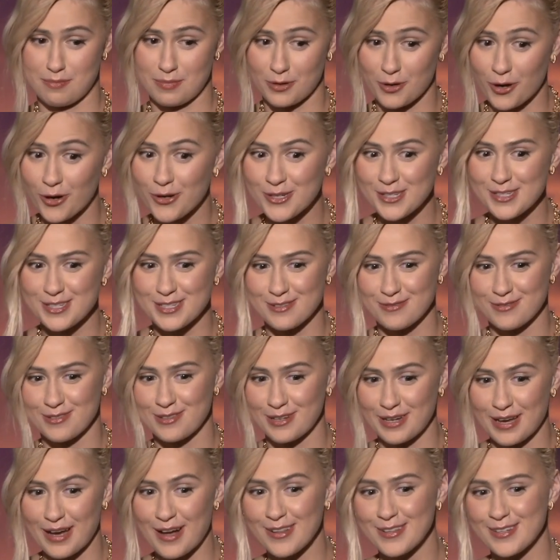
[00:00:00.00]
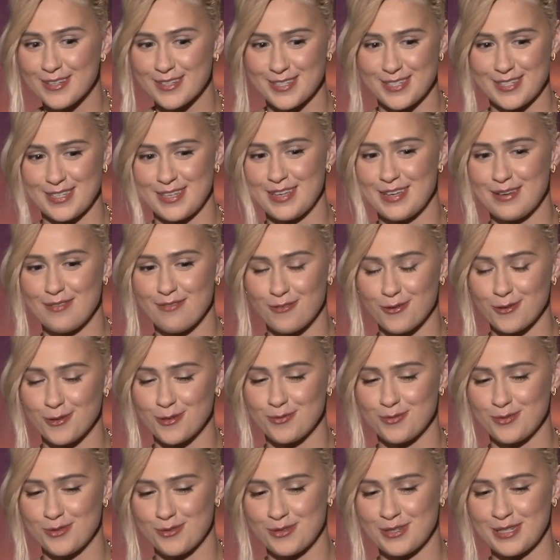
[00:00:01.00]
Guardians of the Galaxy
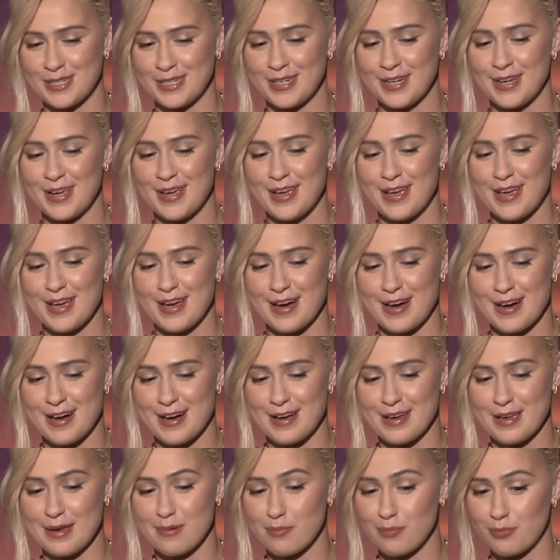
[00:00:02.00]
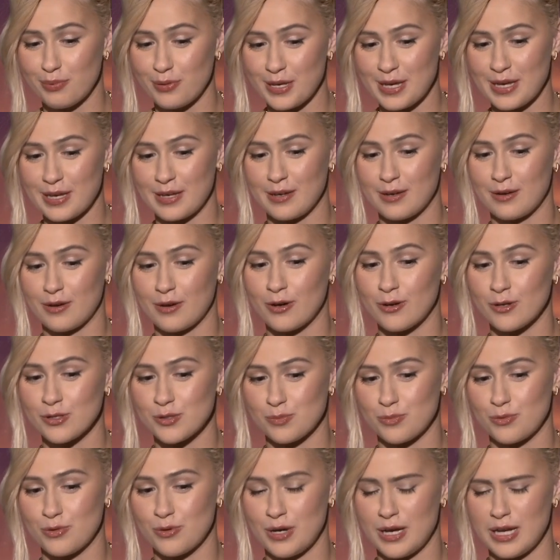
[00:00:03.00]
Volume 3 uh, and playing
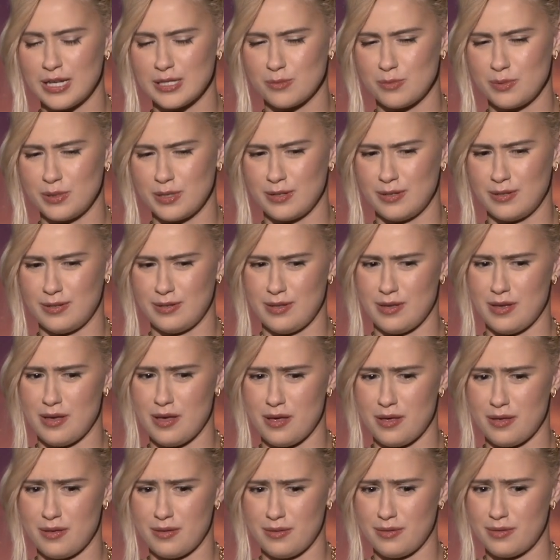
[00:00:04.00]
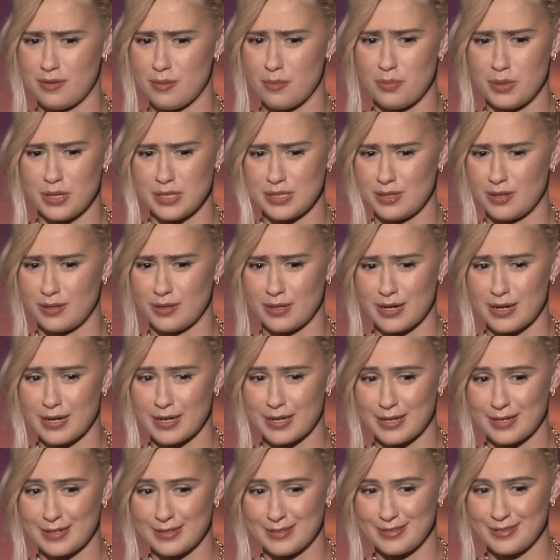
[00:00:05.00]
Cosmo has been the best thing that I
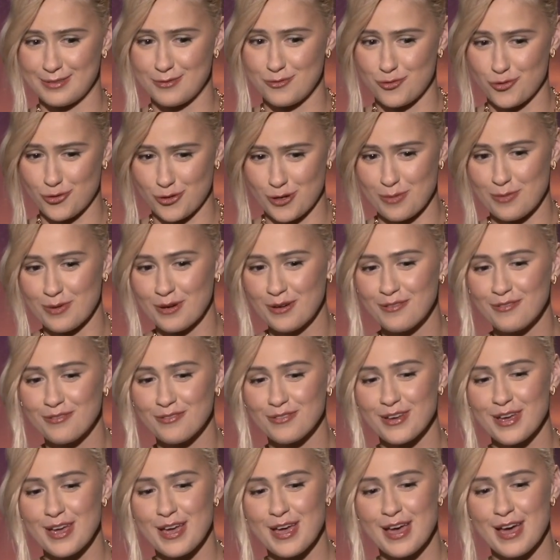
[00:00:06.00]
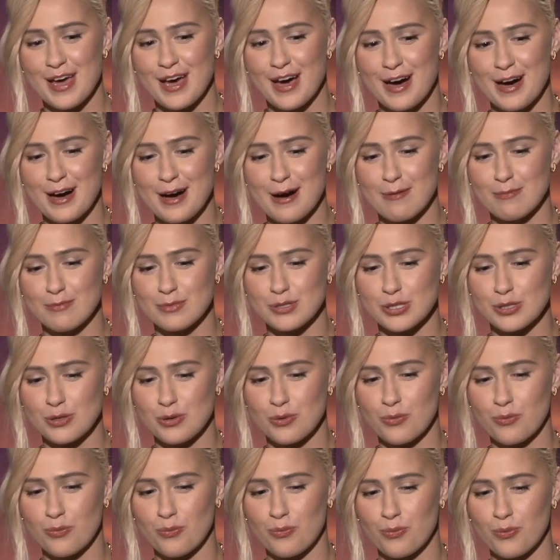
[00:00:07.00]
can dream of. Um,
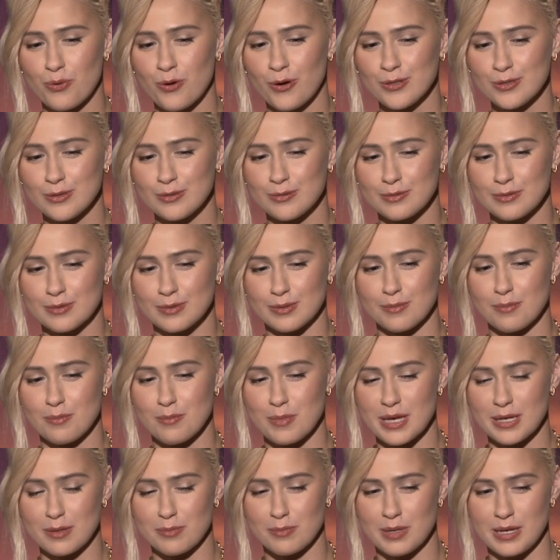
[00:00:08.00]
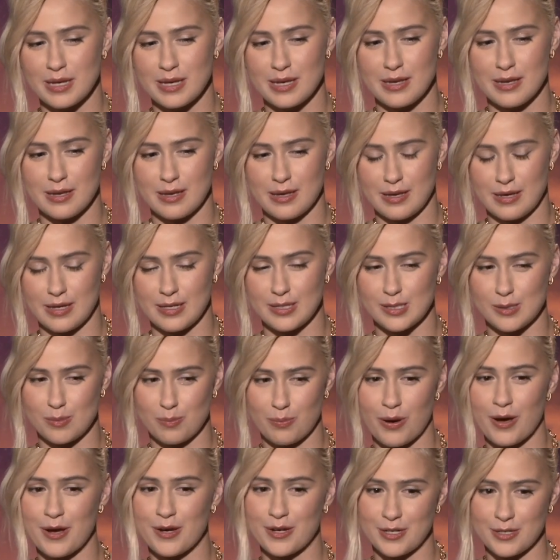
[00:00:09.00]
so, what made me
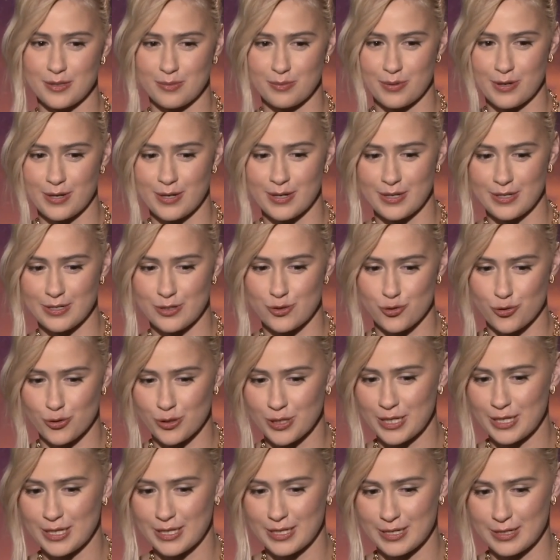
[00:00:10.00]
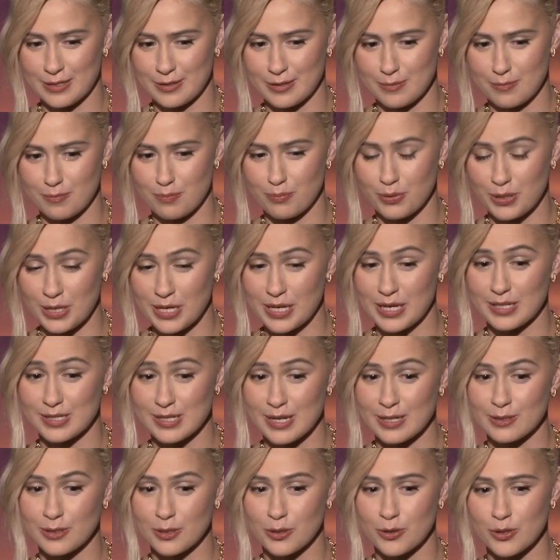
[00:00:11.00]
inspired by joining it and playing
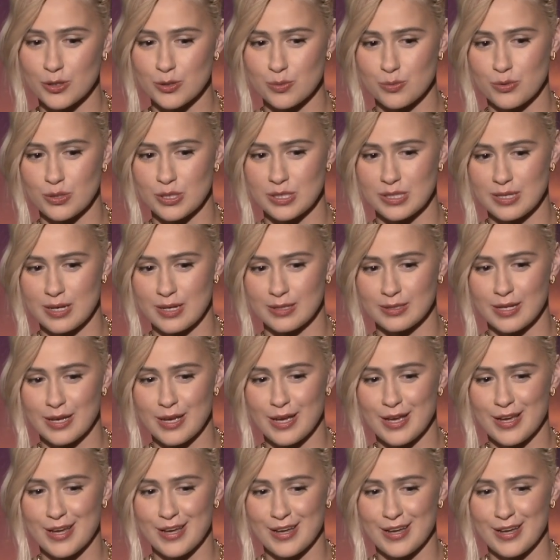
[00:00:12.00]
exactly Cosmo is that